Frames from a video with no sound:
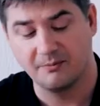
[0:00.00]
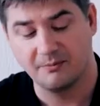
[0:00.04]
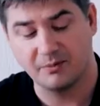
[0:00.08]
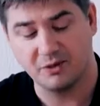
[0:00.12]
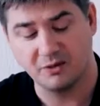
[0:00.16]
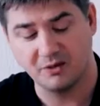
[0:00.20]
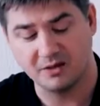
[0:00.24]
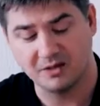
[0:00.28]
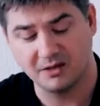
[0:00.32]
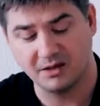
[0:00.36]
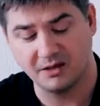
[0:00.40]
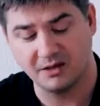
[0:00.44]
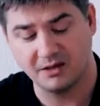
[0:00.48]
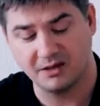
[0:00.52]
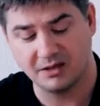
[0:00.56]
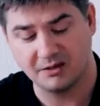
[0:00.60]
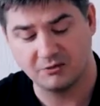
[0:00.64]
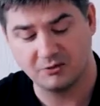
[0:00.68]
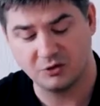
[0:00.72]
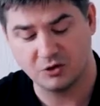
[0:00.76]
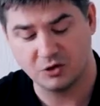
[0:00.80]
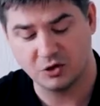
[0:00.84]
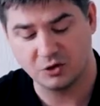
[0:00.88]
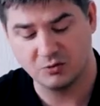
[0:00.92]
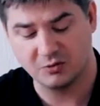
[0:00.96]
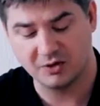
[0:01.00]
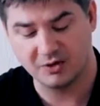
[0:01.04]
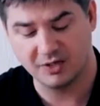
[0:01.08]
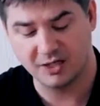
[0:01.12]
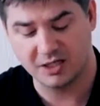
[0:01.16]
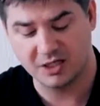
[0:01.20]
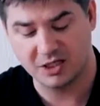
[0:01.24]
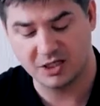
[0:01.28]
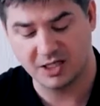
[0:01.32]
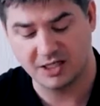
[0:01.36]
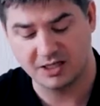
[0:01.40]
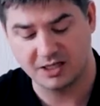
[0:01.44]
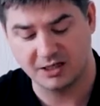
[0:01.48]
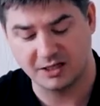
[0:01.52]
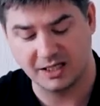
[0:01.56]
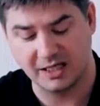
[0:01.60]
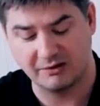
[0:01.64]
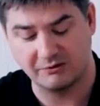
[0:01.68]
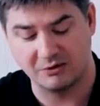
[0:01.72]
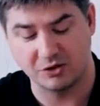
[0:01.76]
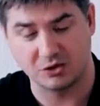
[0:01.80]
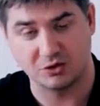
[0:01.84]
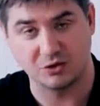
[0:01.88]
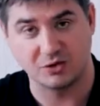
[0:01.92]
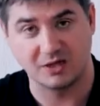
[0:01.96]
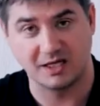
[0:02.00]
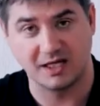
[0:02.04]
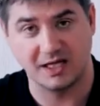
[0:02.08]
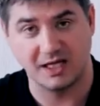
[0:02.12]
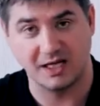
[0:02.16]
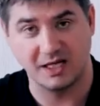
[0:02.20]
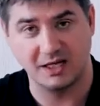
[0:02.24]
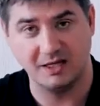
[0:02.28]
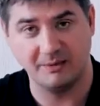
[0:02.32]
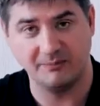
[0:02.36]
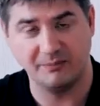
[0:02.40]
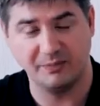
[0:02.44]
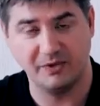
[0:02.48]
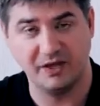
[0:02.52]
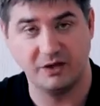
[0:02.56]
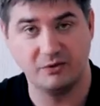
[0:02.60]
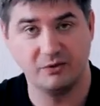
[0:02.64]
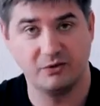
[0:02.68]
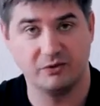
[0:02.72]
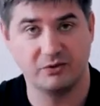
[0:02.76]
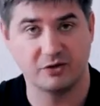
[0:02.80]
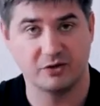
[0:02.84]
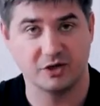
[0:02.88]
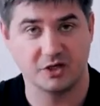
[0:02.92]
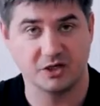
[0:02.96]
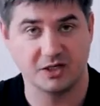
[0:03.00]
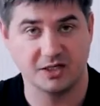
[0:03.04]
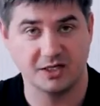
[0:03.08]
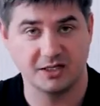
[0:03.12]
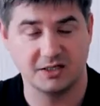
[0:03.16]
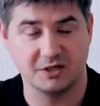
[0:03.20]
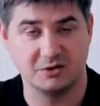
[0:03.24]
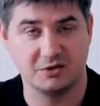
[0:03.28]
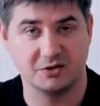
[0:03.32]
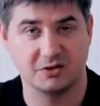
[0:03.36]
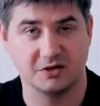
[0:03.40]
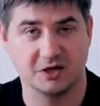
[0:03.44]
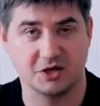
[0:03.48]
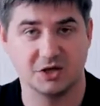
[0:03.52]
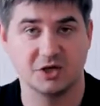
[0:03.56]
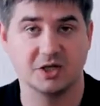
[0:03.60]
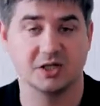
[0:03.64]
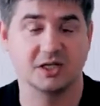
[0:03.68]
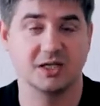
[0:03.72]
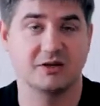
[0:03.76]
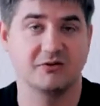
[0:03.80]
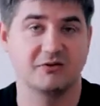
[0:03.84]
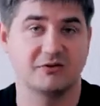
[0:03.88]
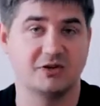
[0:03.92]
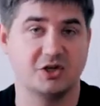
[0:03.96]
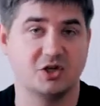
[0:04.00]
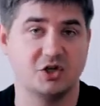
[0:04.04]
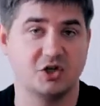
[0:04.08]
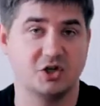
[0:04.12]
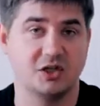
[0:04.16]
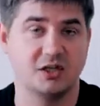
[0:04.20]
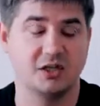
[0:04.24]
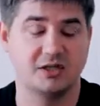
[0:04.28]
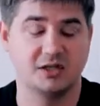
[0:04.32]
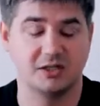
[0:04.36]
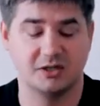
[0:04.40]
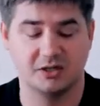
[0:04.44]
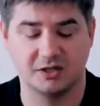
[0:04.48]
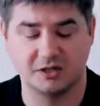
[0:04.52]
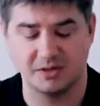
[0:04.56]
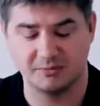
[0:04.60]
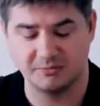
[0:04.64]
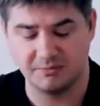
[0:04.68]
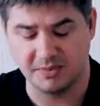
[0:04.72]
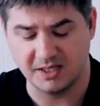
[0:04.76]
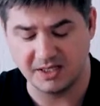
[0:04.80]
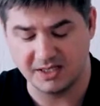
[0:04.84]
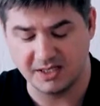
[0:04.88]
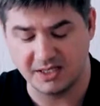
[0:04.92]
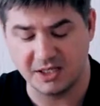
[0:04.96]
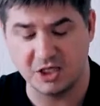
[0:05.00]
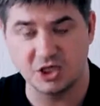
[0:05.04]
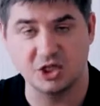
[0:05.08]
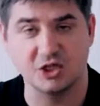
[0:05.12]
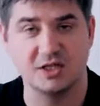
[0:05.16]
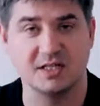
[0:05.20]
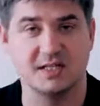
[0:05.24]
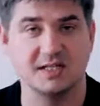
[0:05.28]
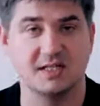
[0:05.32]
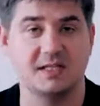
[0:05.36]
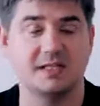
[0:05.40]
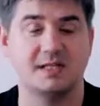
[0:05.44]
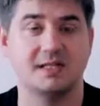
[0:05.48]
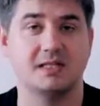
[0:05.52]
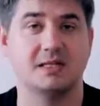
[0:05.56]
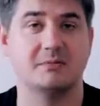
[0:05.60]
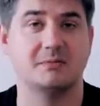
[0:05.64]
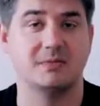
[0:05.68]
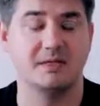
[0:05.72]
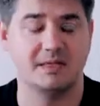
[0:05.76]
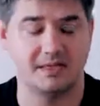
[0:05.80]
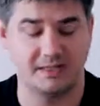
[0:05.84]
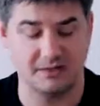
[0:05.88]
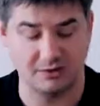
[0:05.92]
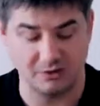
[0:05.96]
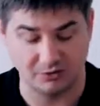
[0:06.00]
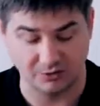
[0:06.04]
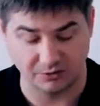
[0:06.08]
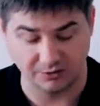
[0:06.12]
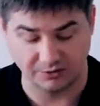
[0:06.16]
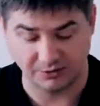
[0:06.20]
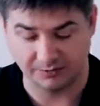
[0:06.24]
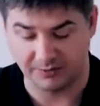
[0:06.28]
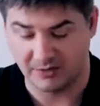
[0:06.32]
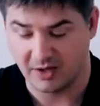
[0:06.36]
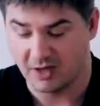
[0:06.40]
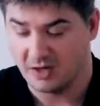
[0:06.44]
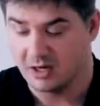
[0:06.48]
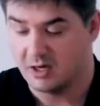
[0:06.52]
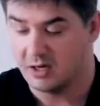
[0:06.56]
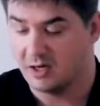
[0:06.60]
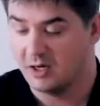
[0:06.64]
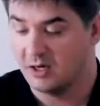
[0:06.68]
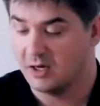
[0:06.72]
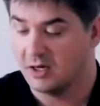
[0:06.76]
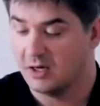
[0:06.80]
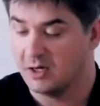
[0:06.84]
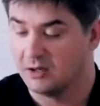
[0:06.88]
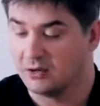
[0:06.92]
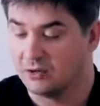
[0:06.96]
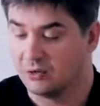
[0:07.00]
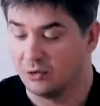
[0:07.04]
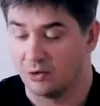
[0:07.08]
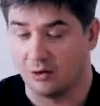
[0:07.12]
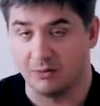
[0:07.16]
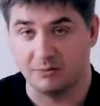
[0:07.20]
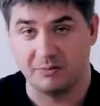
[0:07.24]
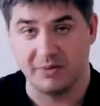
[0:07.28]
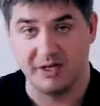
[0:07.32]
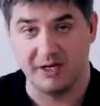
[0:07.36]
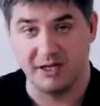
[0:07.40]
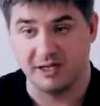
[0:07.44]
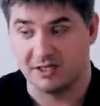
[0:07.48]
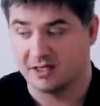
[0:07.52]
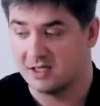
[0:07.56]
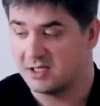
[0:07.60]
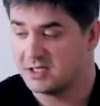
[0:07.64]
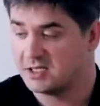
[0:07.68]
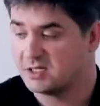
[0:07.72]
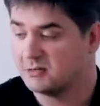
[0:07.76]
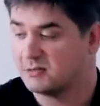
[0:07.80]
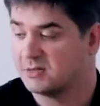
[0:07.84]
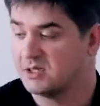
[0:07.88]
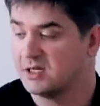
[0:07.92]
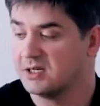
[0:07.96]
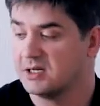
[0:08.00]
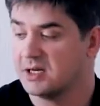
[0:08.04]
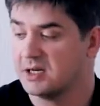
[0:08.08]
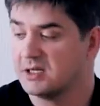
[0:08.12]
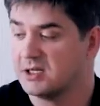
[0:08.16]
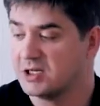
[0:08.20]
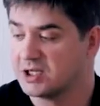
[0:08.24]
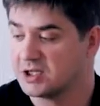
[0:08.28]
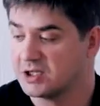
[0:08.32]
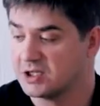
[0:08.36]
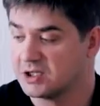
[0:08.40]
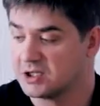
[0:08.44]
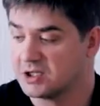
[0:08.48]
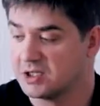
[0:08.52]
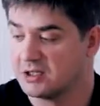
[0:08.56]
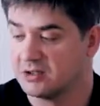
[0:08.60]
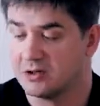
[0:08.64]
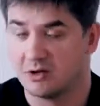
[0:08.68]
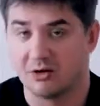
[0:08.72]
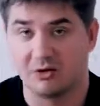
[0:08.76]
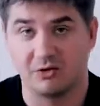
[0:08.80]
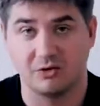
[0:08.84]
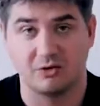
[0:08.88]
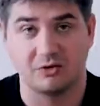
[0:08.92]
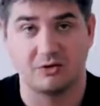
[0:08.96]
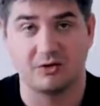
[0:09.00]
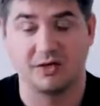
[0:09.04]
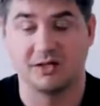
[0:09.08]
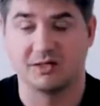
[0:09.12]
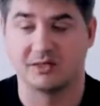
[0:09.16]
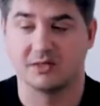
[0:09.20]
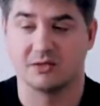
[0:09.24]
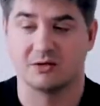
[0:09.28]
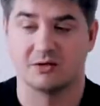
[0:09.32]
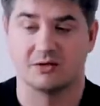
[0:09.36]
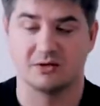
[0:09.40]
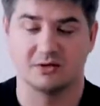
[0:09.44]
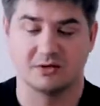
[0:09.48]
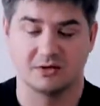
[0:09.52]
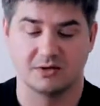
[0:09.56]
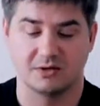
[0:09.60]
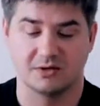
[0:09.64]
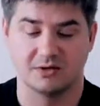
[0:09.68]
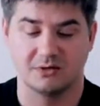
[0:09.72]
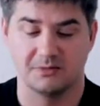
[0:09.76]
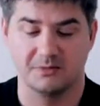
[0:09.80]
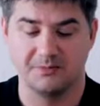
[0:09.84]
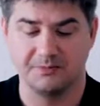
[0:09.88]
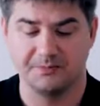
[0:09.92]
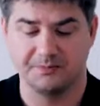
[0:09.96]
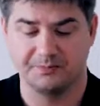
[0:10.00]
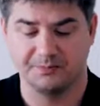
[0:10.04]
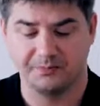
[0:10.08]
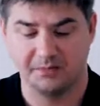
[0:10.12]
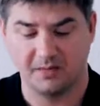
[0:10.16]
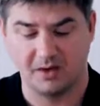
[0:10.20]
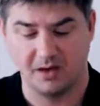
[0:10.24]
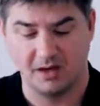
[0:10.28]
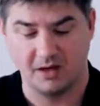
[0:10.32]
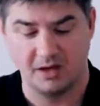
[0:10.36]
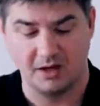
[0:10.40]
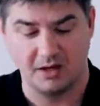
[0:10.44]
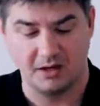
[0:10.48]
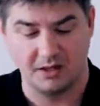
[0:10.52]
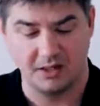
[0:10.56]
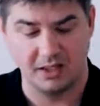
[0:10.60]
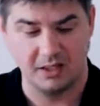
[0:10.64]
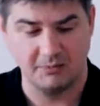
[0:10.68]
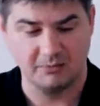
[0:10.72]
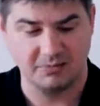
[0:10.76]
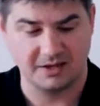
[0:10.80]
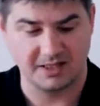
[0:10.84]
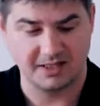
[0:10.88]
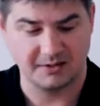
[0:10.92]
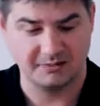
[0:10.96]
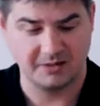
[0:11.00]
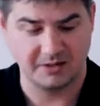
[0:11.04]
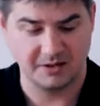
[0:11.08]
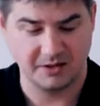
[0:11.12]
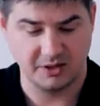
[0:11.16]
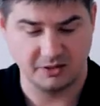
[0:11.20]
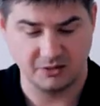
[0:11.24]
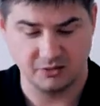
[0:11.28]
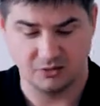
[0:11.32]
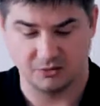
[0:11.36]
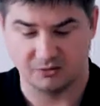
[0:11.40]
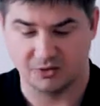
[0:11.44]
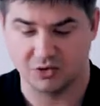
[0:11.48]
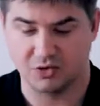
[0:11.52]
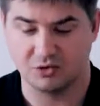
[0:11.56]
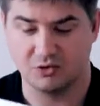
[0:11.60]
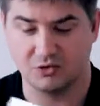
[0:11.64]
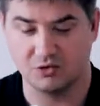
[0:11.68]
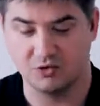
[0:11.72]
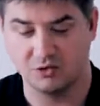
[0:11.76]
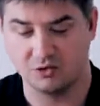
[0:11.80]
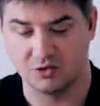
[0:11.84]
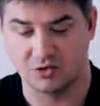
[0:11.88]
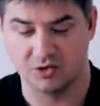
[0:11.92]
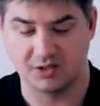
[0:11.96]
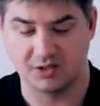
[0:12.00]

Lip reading: You need to press the key with this thin object and hold it for 5-7 seconds. In case you need to get additional clarifications, you should keep the instructions close at hand.